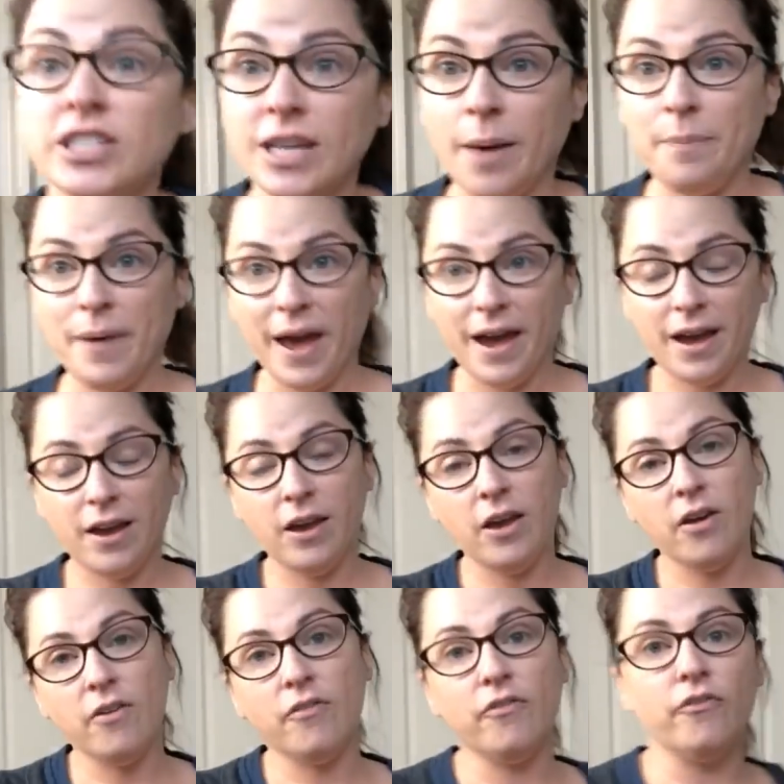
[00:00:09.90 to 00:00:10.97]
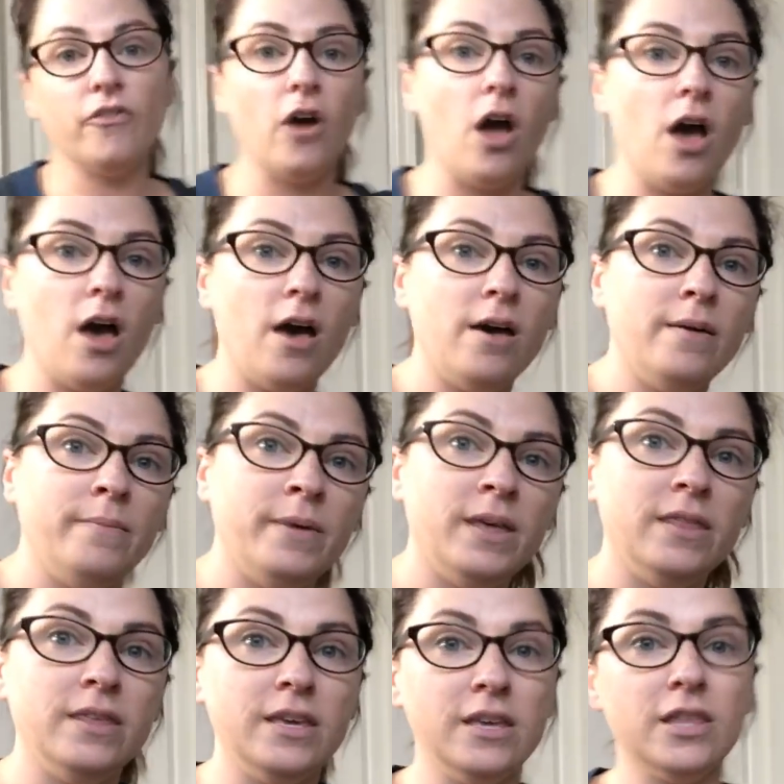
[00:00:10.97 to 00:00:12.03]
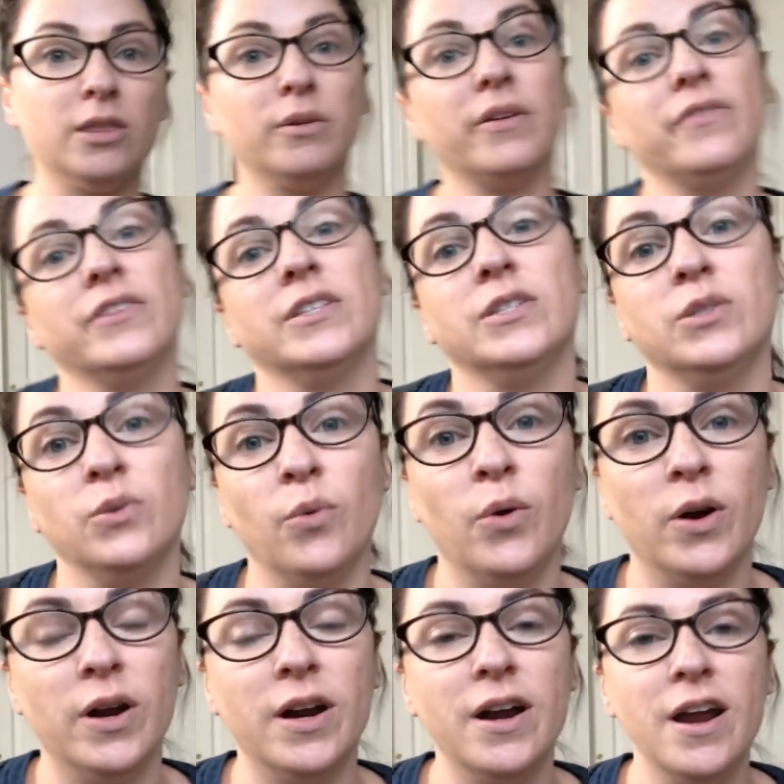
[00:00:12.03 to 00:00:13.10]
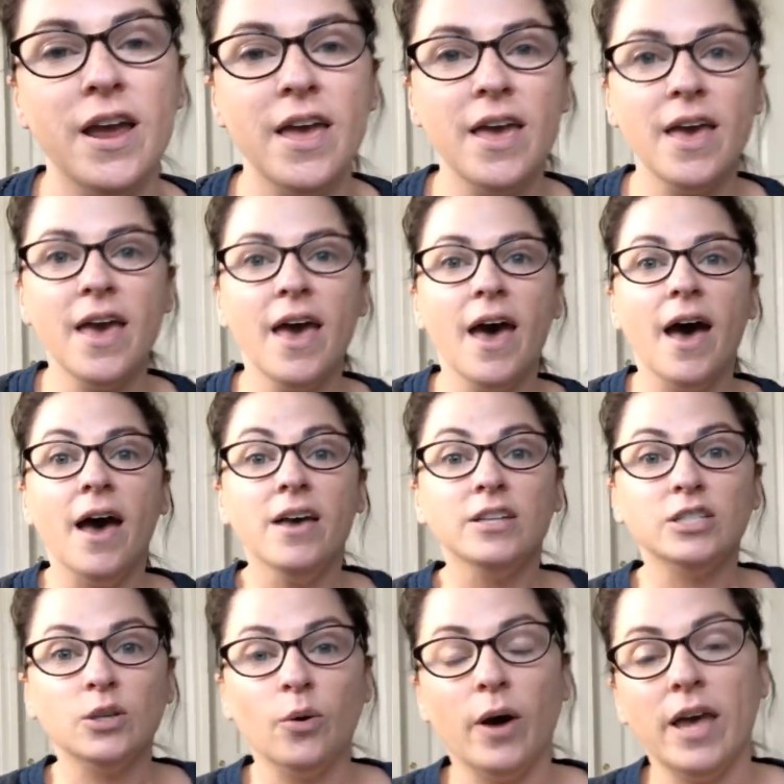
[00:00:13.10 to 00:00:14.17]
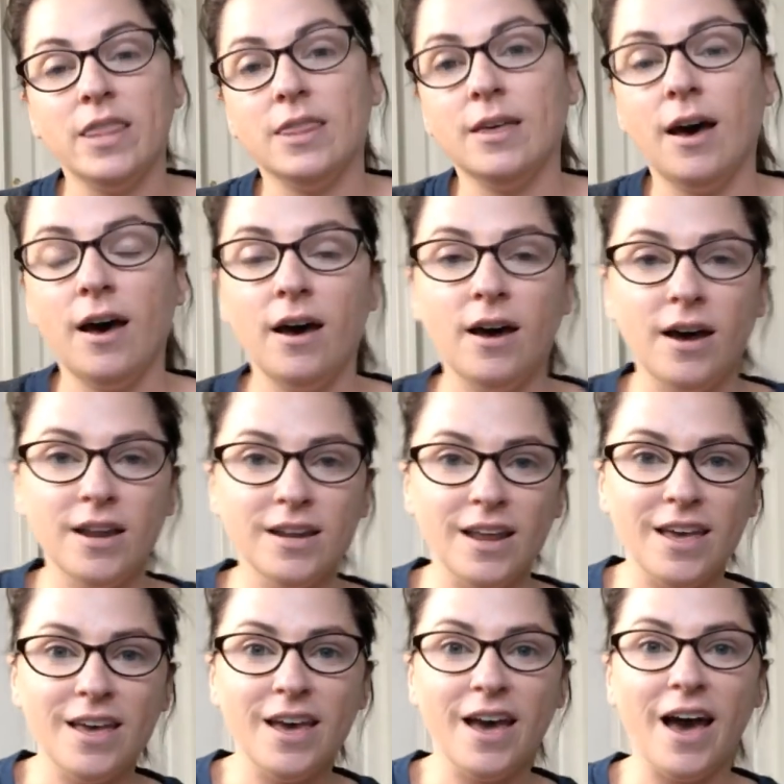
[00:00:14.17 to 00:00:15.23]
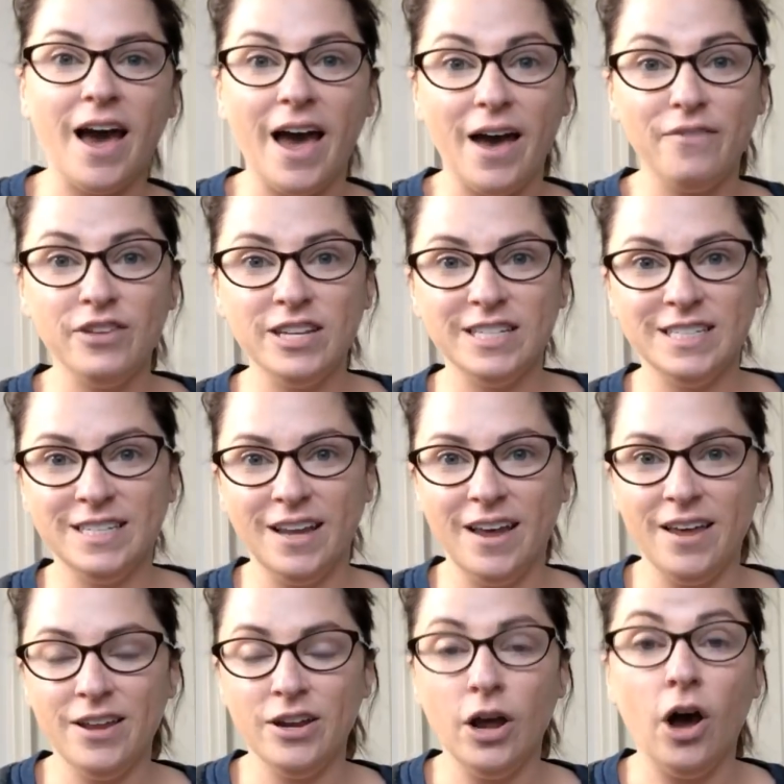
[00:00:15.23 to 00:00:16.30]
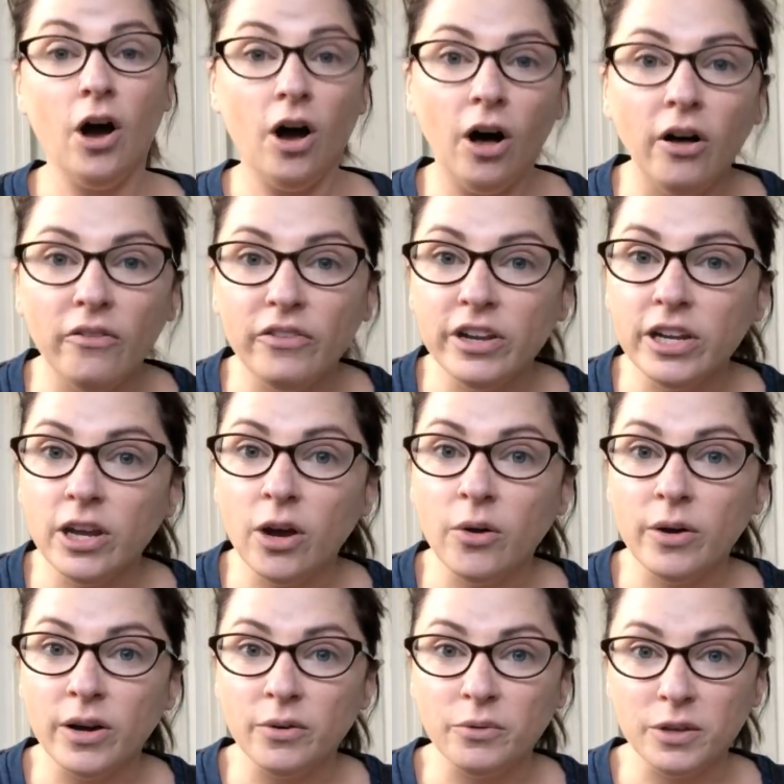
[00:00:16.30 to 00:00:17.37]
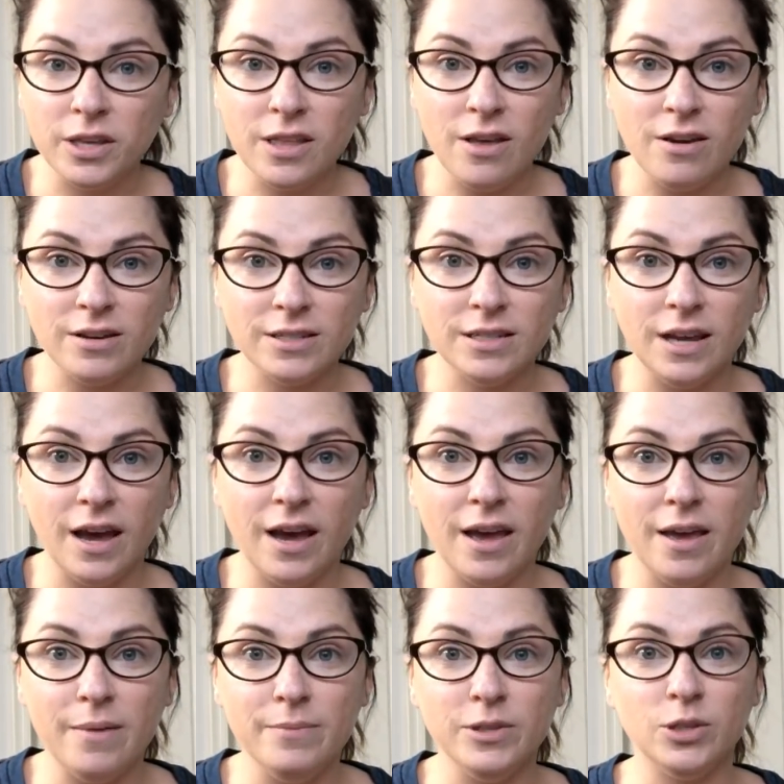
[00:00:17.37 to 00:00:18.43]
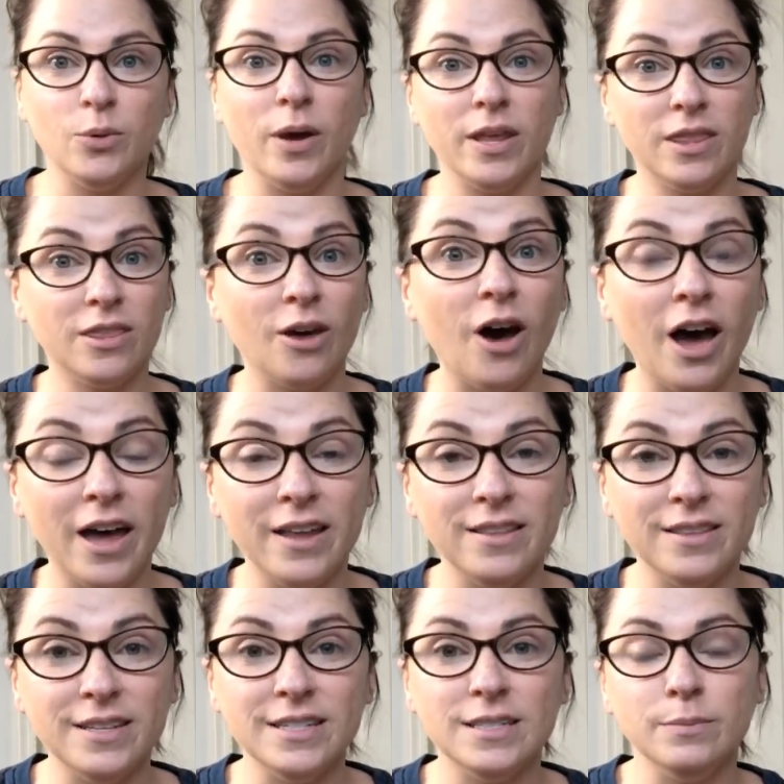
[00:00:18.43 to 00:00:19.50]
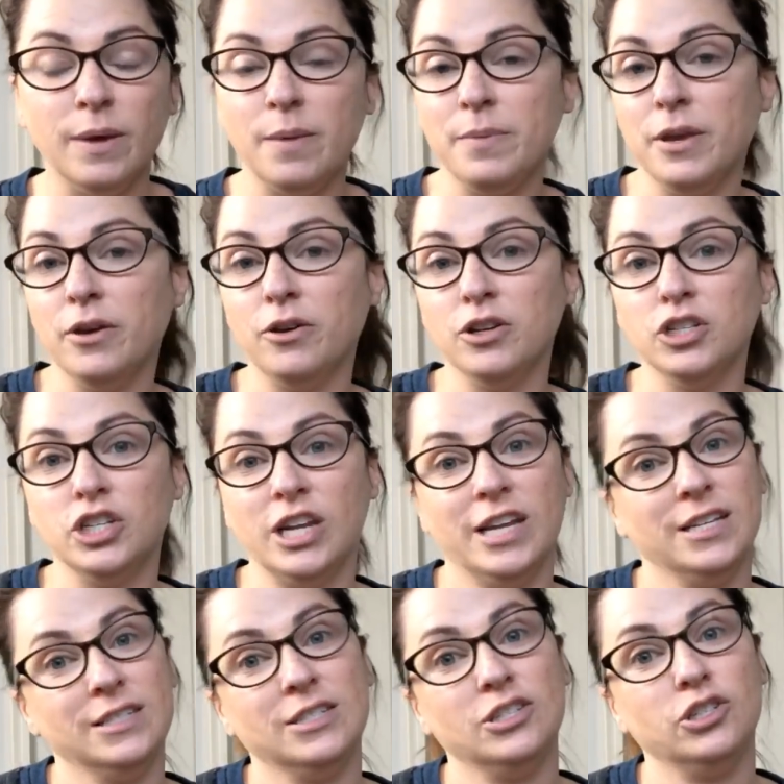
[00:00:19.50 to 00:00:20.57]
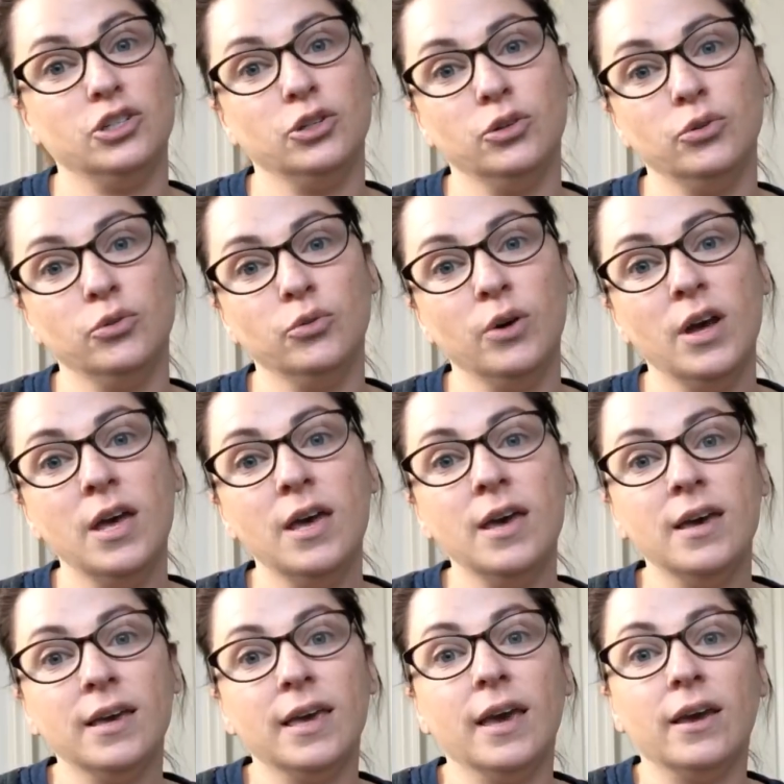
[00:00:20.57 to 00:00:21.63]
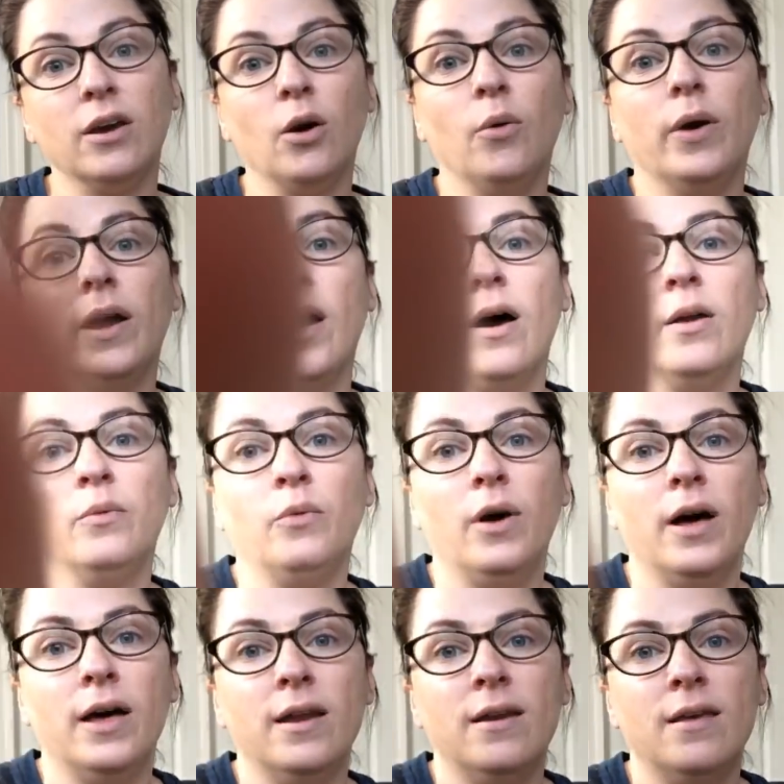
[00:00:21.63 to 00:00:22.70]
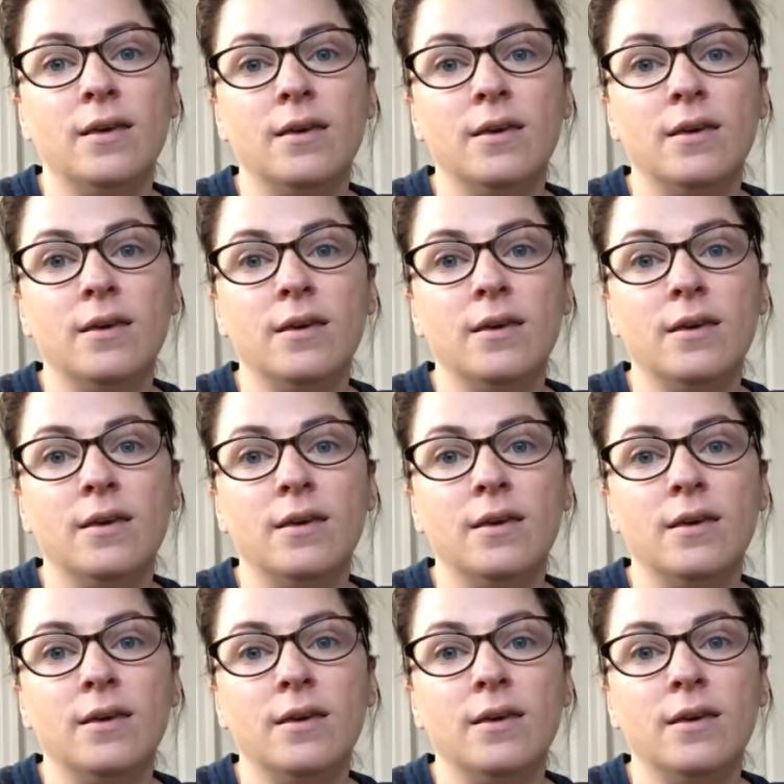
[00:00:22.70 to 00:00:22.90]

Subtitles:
got back from the thrift store. So I thought, I haven't done a haul video in a really long time, so I thought this might be a good chance to get going on one.